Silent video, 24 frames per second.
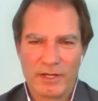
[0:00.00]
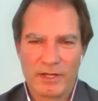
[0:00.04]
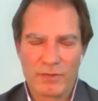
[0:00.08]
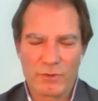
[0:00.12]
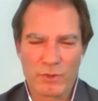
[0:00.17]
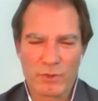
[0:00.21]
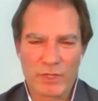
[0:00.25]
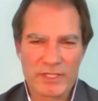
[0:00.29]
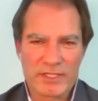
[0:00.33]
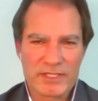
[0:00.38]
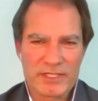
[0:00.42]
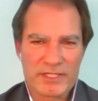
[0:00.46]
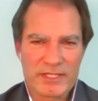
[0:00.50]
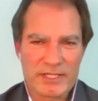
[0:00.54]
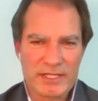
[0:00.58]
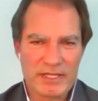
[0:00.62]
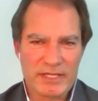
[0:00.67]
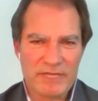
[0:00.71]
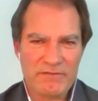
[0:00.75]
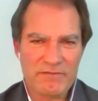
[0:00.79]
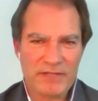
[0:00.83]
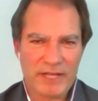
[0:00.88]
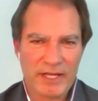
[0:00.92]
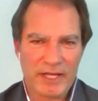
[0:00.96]
When
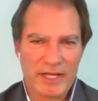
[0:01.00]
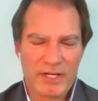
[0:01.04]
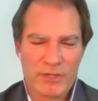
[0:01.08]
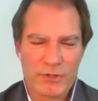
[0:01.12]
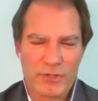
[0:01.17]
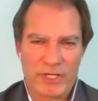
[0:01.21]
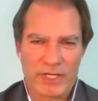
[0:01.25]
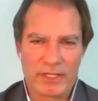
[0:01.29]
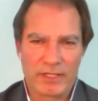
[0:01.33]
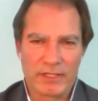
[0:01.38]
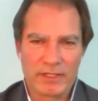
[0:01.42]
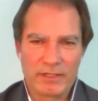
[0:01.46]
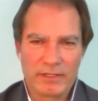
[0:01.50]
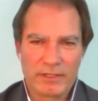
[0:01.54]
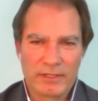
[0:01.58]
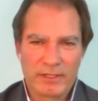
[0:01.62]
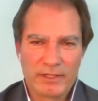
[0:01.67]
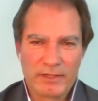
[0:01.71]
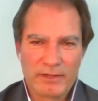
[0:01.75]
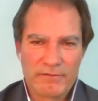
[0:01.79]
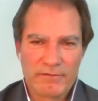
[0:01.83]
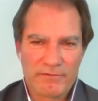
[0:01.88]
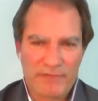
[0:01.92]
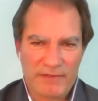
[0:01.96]
Steve Nygreen,
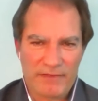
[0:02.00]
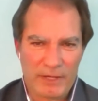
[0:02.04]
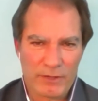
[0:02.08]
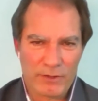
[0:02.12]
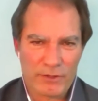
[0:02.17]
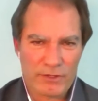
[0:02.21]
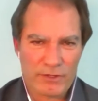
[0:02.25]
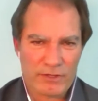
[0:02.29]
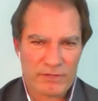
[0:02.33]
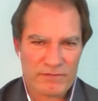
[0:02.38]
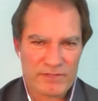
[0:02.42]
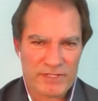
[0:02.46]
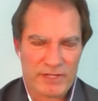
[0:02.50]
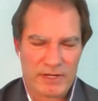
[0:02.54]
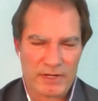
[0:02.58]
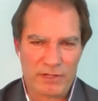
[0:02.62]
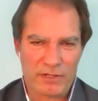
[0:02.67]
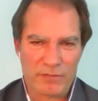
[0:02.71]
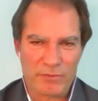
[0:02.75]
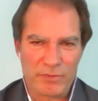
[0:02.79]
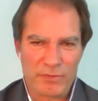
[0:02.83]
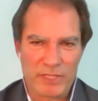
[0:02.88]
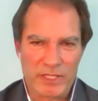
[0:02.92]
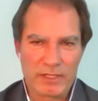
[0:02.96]
founder of
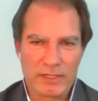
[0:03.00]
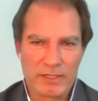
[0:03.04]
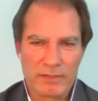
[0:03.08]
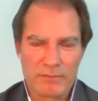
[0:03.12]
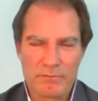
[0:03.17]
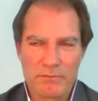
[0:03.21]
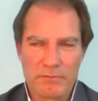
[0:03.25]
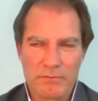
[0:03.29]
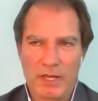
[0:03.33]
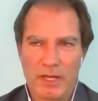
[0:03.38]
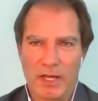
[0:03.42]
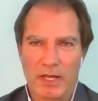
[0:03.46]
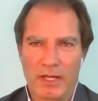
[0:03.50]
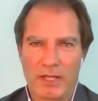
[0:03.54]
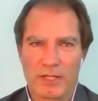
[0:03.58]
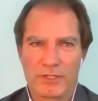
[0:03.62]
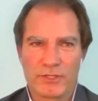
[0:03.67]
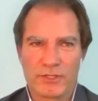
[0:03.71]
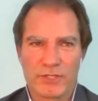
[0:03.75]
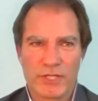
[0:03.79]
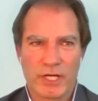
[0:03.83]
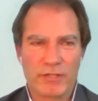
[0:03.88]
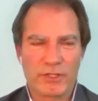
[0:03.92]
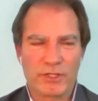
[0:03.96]
Serenbe,
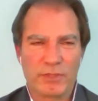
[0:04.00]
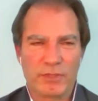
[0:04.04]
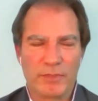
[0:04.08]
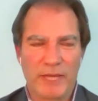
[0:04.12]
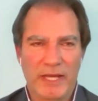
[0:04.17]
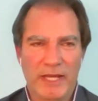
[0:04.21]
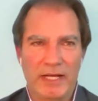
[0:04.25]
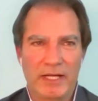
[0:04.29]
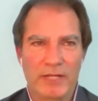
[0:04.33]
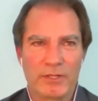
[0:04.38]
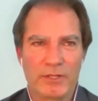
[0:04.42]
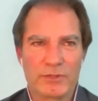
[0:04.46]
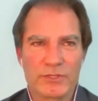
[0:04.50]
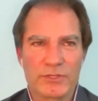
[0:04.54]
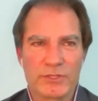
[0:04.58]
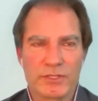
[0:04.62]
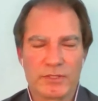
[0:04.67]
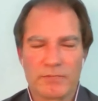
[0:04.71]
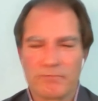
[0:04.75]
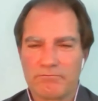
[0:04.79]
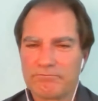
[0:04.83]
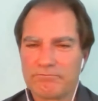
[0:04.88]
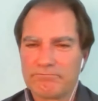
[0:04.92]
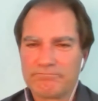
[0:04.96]
talked about
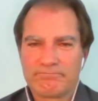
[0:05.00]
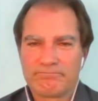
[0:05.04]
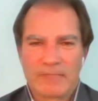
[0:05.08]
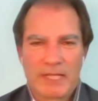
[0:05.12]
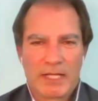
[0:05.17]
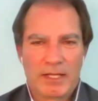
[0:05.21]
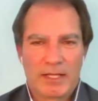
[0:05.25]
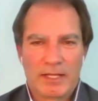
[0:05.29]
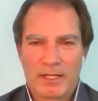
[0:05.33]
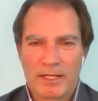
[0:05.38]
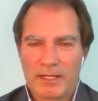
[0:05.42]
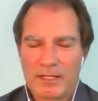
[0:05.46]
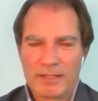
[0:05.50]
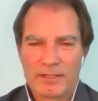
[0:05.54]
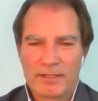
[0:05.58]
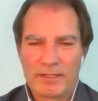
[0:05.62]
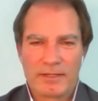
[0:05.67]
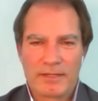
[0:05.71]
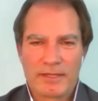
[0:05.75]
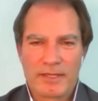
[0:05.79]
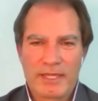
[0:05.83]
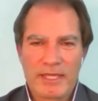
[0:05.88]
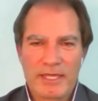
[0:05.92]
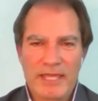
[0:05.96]

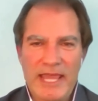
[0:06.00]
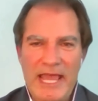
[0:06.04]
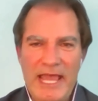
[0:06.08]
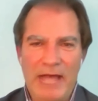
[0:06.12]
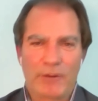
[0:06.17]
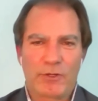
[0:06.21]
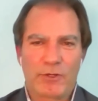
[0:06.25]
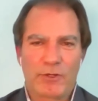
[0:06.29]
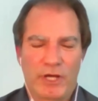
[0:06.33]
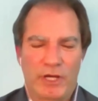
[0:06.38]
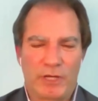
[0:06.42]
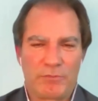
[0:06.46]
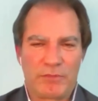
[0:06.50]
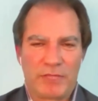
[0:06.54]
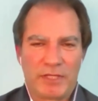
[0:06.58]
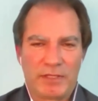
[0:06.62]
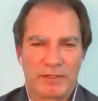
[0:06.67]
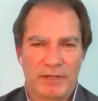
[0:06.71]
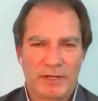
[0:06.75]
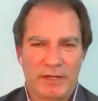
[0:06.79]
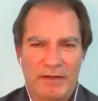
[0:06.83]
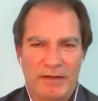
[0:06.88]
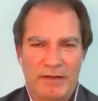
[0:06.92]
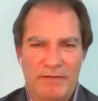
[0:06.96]
the outcome
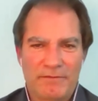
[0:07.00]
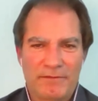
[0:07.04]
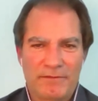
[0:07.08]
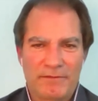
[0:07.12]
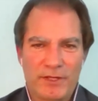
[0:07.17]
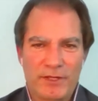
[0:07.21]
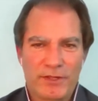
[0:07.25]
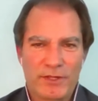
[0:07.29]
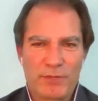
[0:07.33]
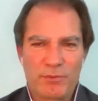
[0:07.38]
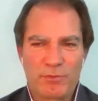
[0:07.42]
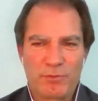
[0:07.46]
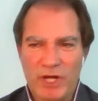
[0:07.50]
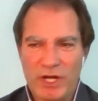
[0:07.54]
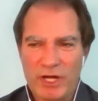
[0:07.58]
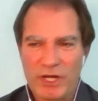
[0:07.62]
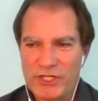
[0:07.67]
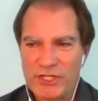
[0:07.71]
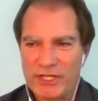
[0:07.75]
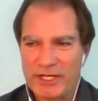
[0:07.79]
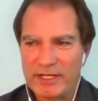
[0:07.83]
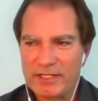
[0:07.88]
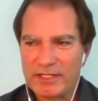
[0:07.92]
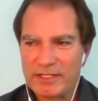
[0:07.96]
of the
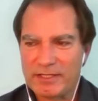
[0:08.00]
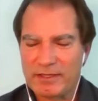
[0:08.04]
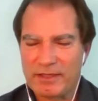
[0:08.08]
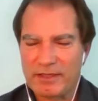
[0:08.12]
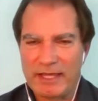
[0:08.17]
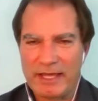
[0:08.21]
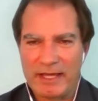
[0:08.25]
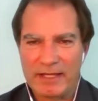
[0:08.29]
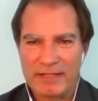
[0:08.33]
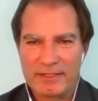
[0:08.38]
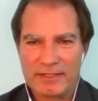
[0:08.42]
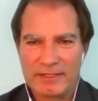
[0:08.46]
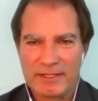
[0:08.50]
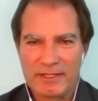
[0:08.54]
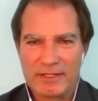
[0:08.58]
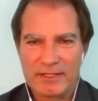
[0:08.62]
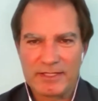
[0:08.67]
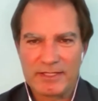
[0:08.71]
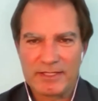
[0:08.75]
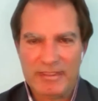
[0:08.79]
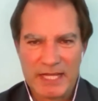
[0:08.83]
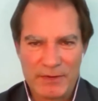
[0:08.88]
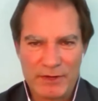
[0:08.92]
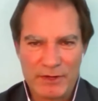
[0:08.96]
project that
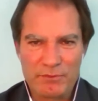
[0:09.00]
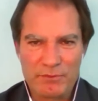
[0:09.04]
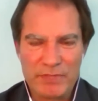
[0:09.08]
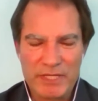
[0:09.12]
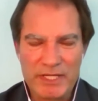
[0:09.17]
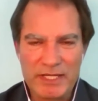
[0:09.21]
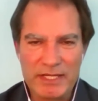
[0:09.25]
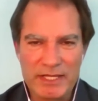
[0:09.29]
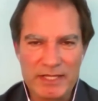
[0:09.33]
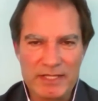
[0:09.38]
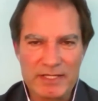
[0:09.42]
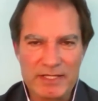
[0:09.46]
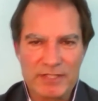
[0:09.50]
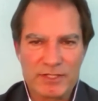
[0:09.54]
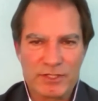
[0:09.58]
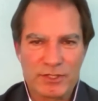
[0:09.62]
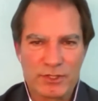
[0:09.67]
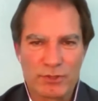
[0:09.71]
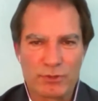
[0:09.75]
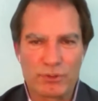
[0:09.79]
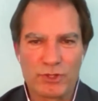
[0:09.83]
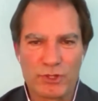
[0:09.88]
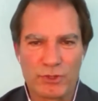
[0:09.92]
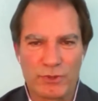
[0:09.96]
Serenbe is
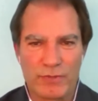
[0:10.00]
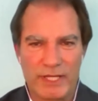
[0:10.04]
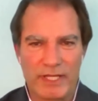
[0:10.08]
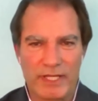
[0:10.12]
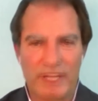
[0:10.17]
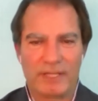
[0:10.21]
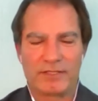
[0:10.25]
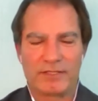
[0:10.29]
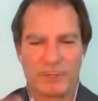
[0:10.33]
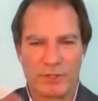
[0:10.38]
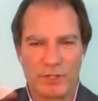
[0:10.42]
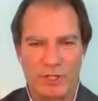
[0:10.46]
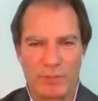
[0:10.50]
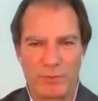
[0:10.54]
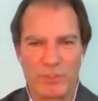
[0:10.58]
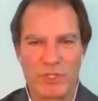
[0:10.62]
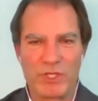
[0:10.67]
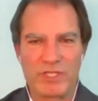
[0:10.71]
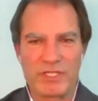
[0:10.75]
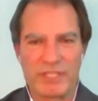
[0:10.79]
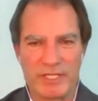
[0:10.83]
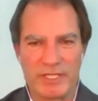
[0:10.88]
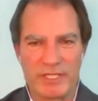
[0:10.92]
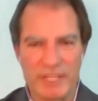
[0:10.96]
to create a
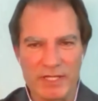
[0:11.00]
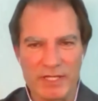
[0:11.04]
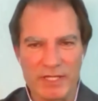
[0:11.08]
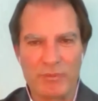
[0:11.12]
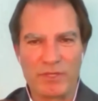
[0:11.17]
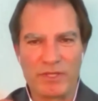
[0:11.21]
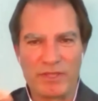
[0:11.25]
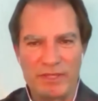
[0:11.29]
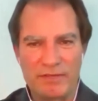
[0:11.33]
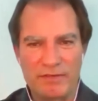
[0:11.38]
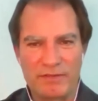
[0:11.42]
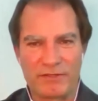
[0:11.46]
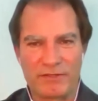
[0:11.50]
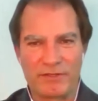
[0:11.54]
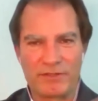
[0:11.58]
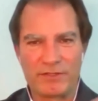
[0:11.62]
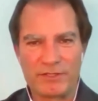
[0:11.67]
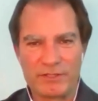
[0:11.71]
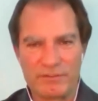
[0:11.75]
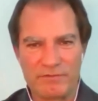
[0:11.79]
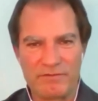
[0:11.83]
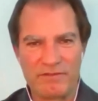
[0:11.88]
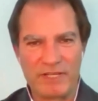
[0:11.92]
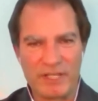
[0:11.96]
community with different
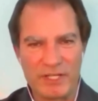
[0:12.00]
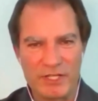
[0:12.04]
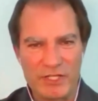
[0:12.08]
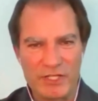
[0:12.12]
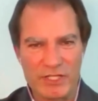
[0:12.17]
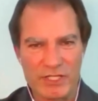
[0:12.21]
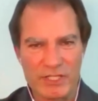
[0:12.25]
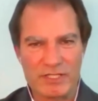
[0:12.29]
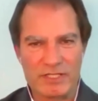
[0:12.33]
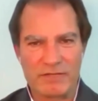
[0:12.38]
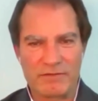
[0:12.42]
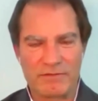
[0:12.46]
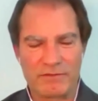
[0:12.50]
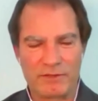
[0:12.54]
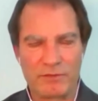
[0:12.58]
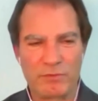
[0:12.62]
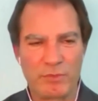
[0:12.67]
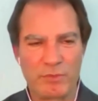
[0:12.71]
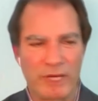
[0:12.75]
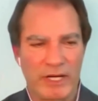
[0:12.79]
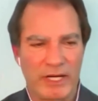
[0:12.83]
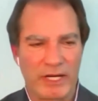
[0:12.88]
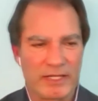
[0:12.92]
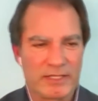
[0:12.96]
villages, different
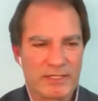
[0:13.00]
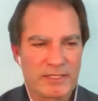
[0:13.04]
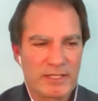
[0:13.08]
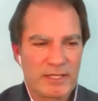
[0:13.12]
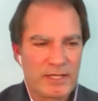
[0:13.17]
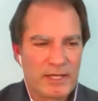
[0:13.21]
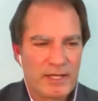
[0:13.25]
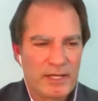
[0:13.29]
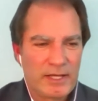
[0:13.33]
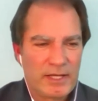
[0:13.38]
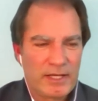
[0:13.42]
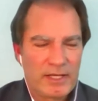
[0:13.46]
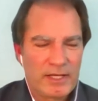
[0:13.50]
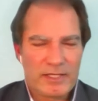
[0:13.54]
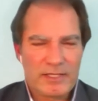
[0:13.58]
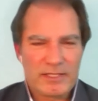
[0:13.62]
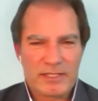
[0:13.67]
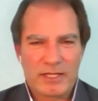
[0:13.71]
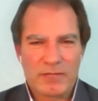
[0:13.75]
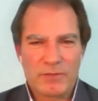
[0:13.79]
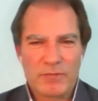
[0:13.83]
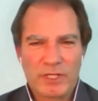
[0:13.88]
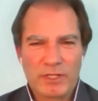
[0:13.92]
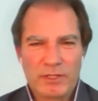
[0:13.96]
parts, he
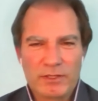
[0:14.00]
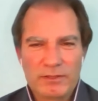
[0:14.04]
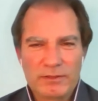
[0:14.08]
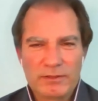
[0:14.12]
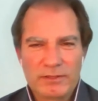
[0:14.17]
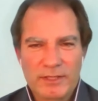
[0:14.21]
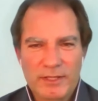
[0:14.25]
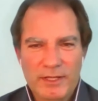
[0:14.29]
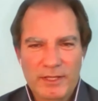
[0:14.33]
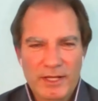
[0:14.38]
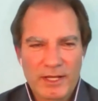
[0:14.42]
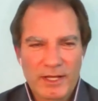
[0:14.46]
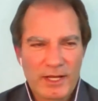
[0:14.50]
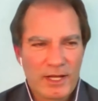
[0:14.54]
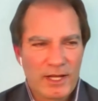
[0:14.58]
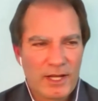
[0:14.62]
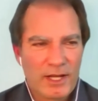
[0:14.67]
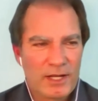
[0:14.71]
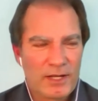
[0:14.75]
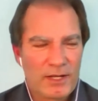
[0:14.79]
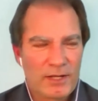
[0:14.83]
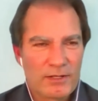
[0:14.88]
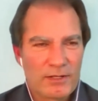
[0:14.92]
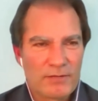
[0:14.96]
said, well,
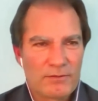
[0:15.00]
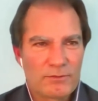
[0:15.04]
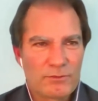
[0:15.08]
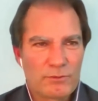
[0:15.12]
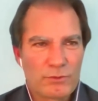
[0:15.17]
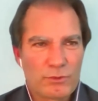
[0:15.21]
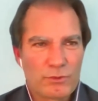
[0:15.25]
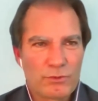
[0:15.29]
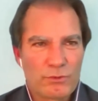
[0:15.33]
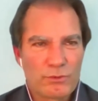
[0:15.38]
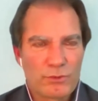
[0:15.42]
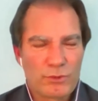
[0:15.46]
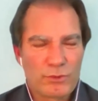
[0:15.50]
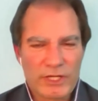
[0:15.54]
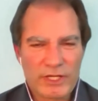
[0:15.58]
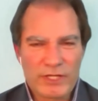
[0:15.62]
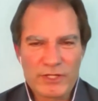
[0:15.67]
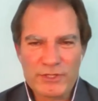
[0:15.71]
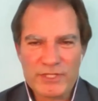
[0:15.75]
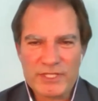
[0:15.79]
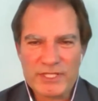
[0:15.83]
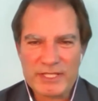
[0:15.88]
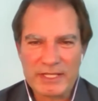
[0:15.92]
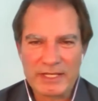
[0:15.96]
we're
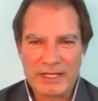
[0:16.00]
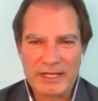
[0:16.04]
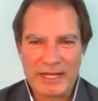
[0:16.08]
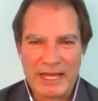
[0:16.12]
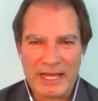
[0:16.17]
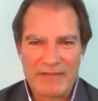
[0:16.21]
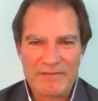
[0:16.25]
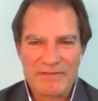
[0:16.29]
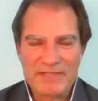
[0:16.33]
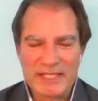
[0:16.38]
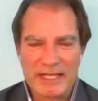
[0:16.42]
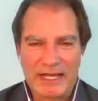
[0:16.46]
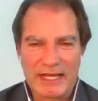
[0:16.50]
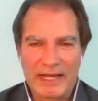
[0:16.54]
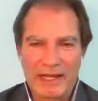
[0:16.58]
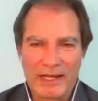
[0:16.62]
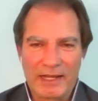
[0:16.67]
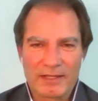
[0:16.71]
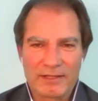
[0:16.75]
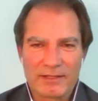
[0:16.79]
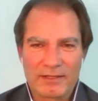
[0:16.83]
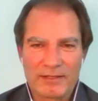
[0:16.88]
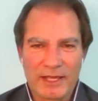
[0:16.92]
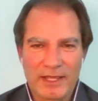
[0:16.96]
interested in lifestyle
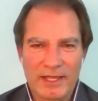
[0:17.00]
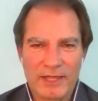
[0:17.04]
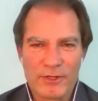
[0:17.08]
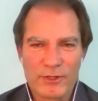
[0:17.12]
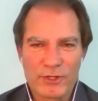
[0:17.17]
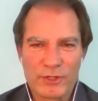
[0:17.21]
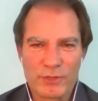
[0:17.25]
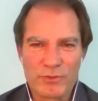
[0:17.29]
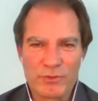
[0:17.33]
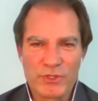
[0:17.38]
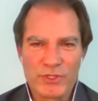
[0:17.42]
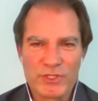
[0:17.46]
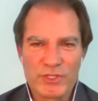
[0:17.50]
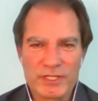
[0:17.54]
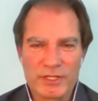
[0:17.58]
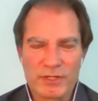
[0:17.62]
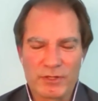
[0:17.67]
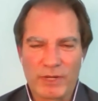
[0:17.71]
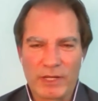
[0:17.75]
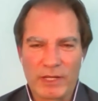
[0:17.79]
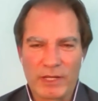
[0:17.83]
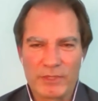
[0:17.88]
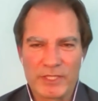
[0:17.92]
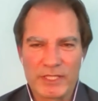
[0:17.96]
and the community
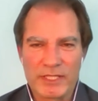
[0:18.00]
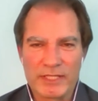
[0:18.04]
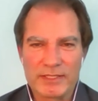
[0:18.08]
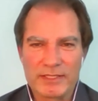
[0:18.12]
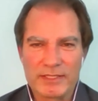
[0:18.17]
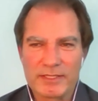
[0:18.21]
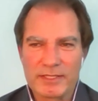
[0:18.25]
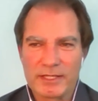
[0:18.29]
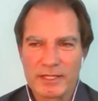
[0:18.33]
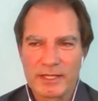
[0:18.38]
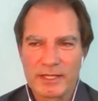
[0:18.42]
around it.